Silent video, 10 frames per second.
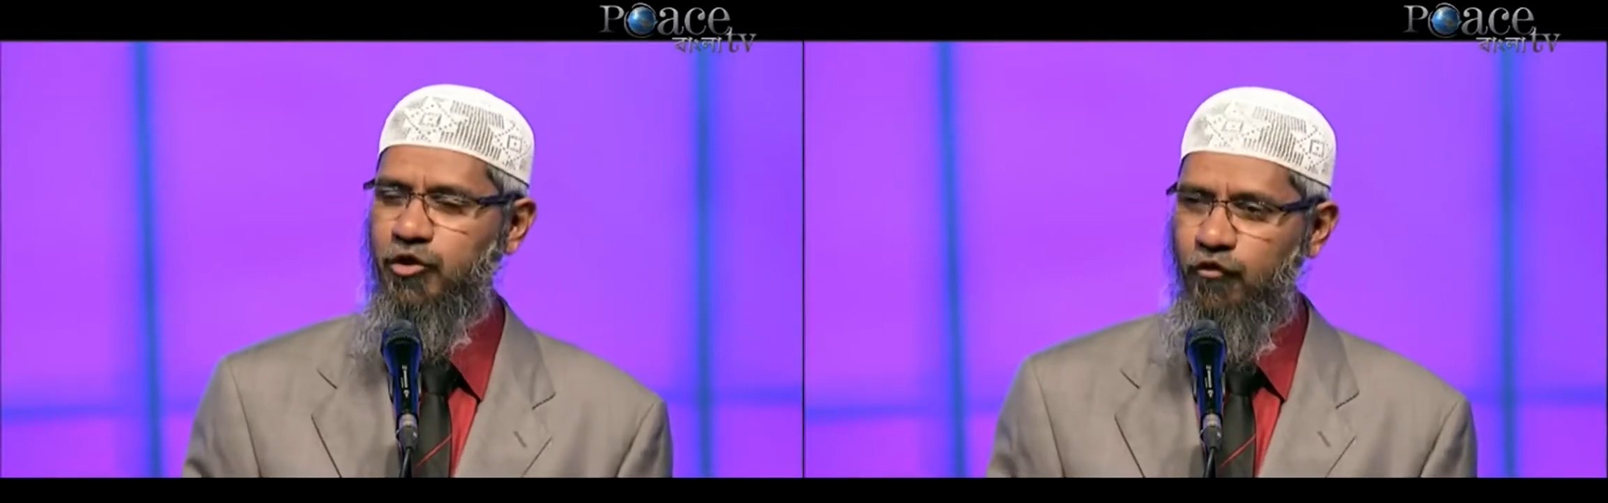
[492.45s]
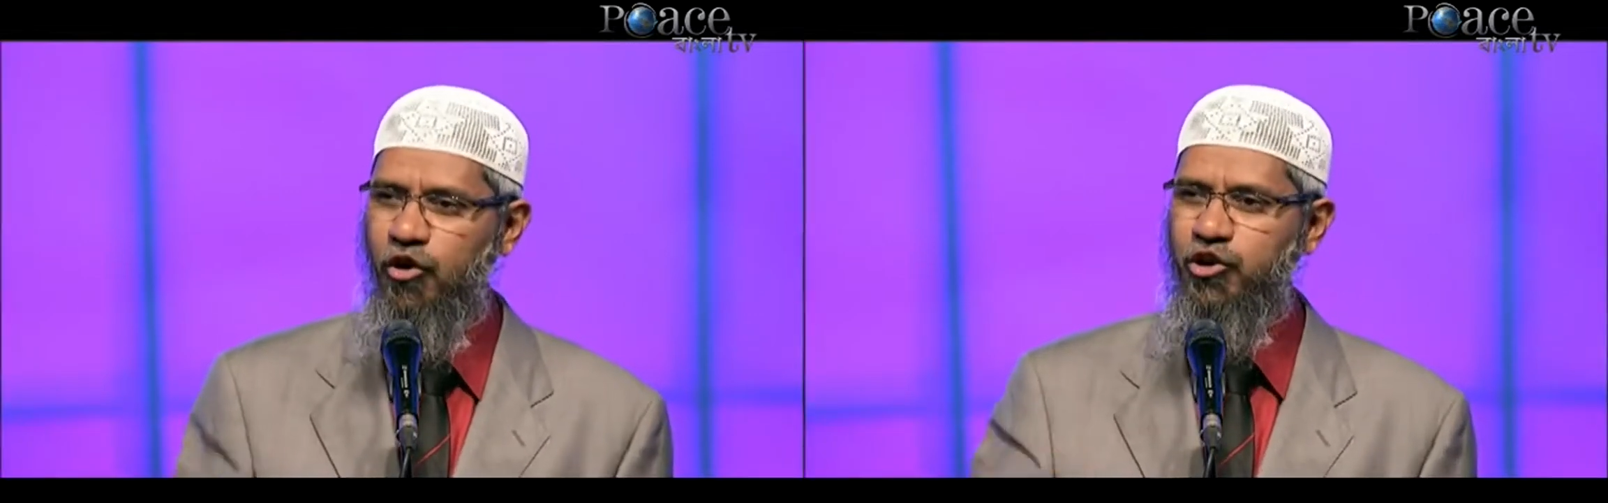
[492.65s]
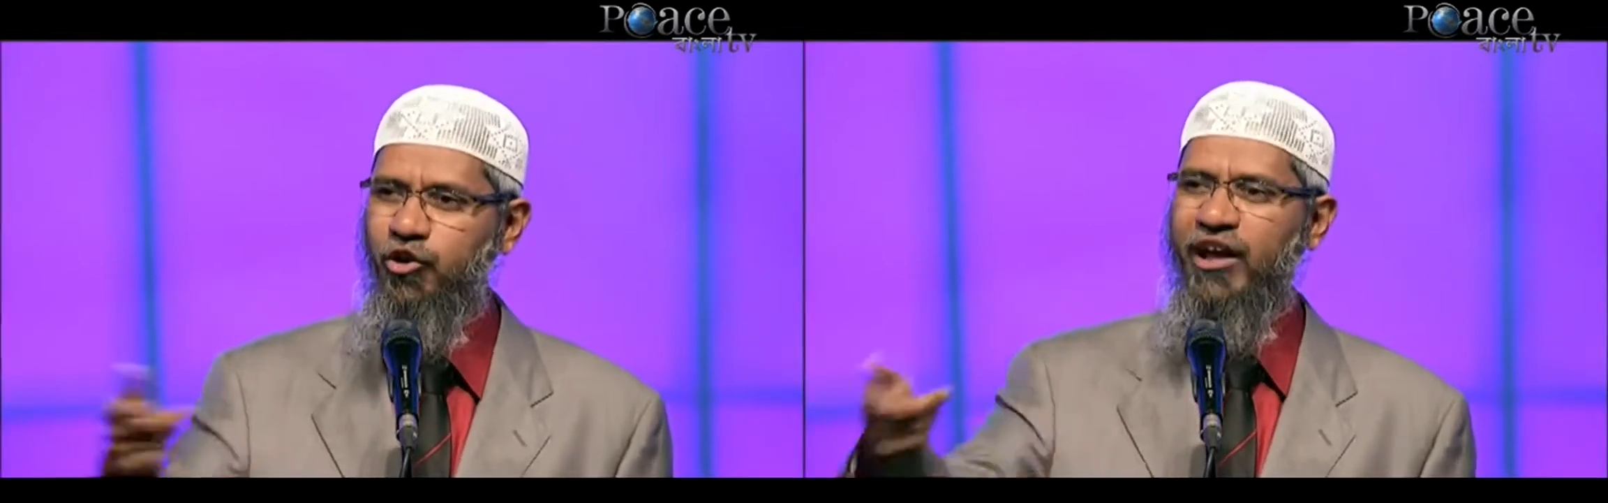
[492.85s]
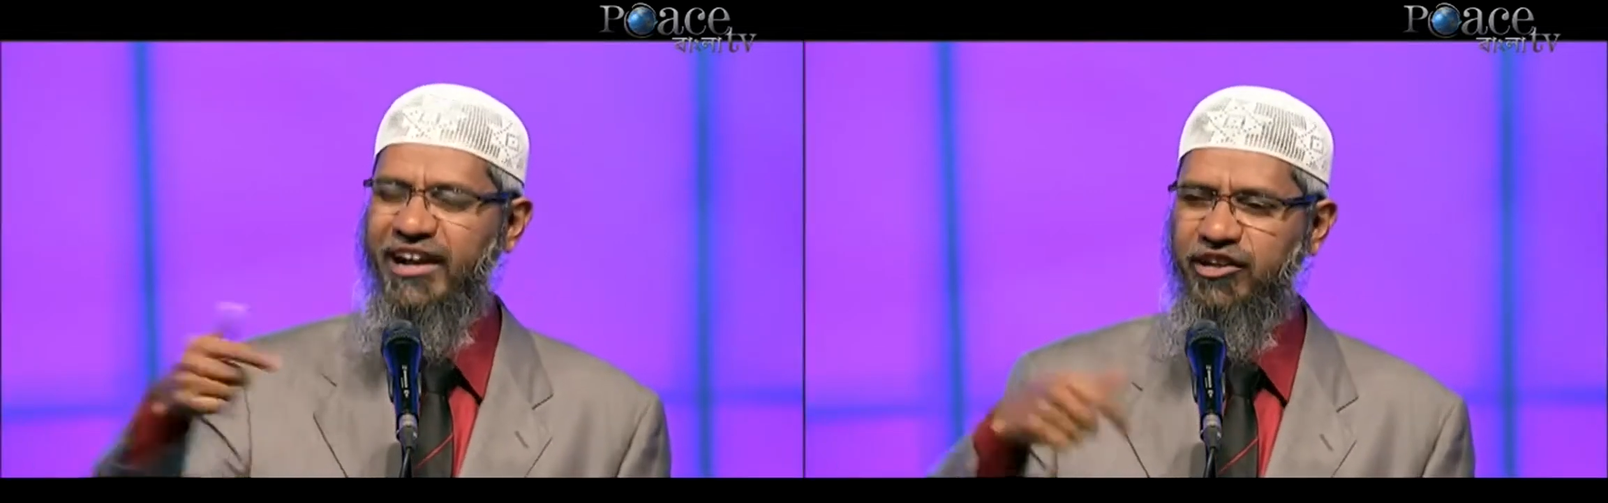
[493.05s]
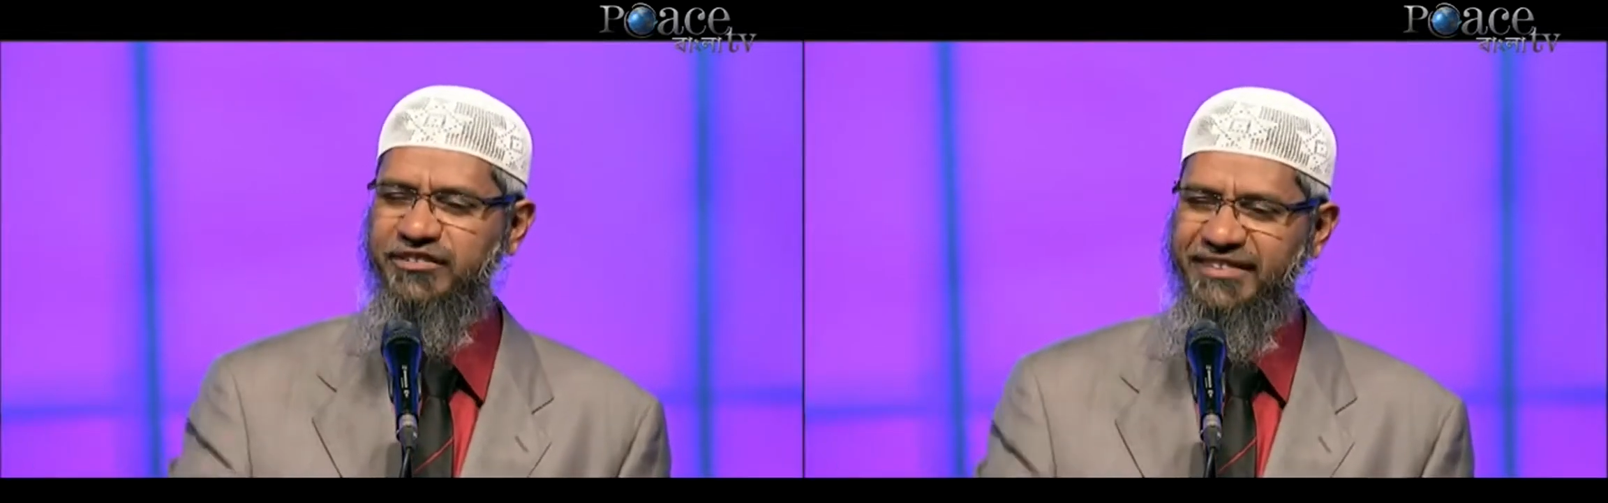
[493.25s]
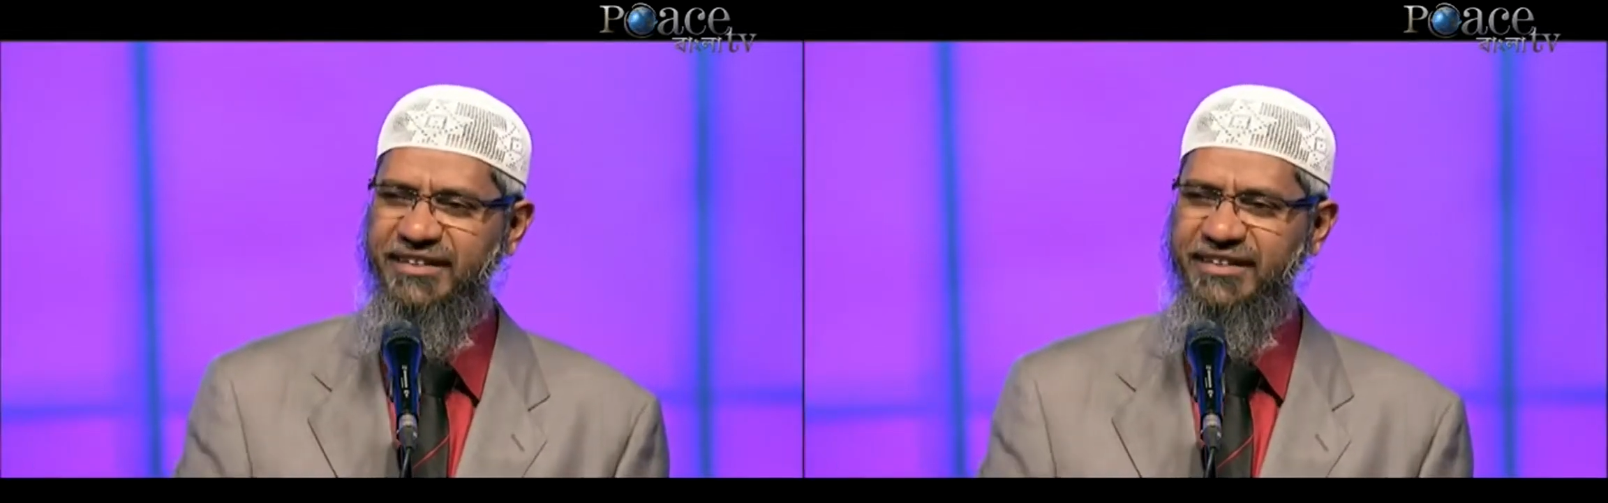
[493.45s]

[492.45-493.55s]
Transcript: So won't you correct your